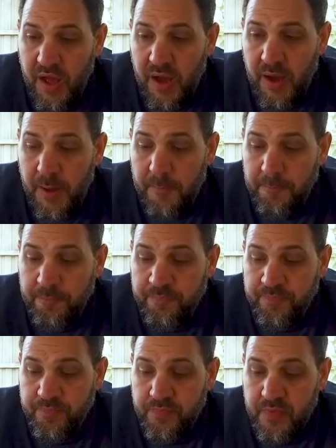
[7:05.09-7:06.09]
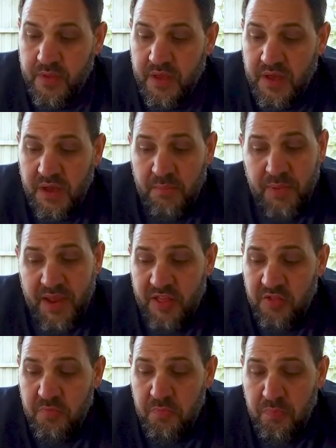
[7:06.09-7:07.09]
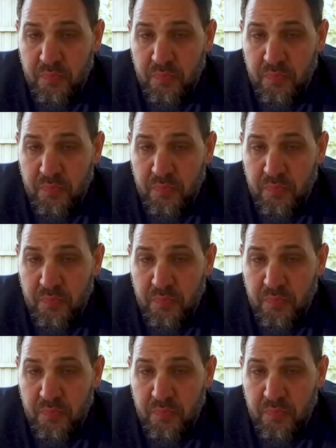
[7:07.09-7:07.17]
Abita's